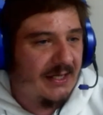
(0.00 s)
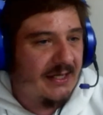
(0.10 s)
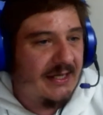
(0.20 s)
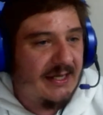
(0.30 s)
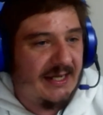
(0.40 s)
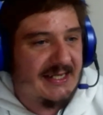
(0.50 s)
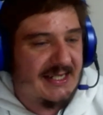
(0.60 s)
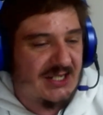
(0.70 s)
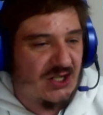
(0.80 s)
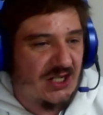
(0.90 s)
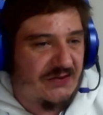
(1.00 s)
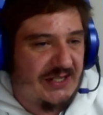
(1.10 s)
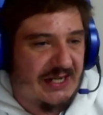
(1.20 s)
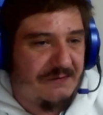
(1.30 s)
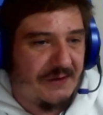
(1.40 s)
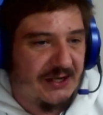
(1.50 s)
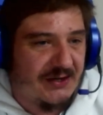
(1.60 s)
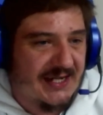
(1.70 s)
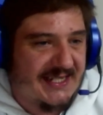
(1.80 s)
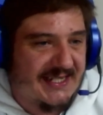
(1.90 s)
It is a chance for Ian van
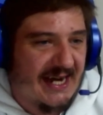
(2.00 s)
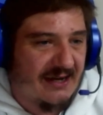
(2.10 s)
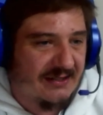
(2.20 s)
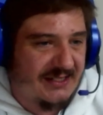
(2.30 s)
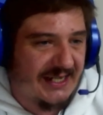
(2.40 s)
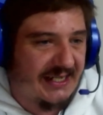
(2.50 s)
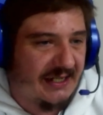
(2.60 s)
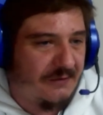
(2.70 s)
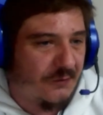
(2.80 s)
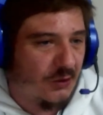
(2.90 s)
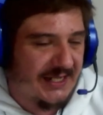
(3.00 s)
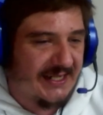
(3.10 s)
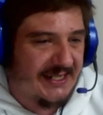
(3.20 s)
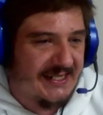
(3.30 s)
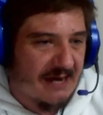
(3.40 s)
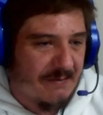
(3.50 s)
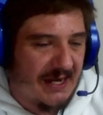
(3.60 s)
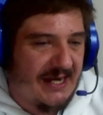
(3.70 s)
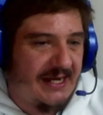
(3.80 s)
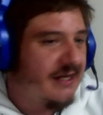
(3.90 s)
Roos now, taking it forward, taken down
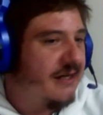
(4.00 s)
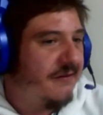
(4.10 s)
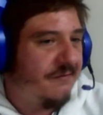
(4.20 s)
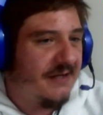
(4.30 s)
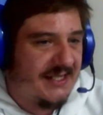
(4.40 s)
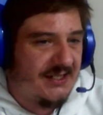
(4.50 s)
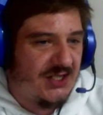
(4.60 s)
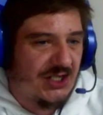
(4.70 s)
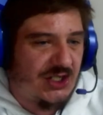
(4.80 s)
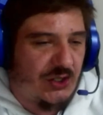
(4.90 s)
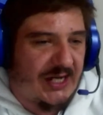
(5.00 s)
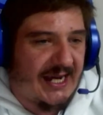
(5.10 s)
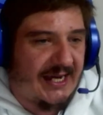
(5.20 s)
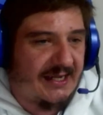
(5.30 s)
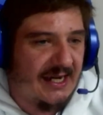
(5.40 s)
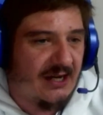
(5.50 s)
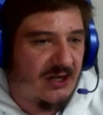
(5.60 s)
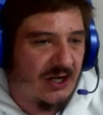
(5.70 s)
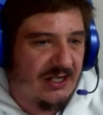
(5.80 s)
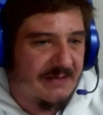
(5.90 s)
by Vincent Chichuka. Now
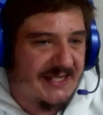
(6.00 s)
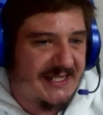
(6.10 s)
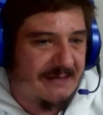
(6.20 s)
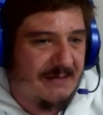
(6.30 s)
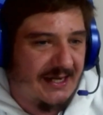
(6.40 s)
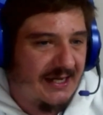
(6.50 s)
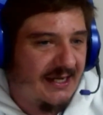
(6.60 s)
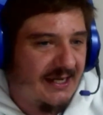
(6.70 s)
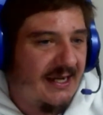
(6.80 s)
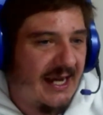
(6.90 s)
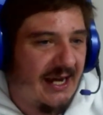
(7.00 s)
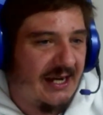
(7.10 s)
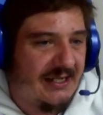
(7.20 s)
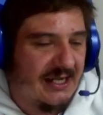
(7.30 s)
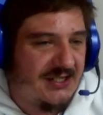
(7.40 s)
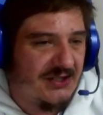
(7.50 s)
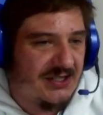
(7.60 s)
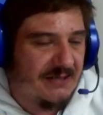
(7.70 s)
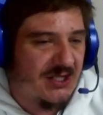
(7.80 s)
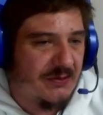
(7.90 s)
Godwin is similar. Out it goes to
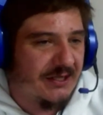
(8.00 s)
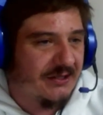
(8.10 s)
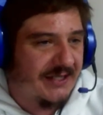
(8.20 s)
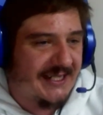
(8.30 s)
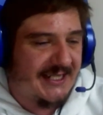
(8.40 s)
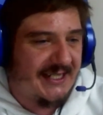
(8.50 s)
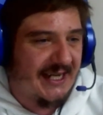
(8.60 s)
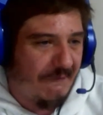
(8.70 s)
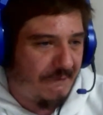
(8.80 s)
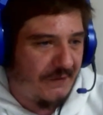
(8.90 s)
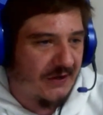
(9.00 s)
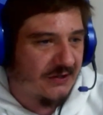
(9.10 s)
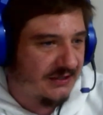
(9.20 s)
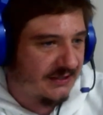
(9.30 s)
Tim Swill, kicks it downfield.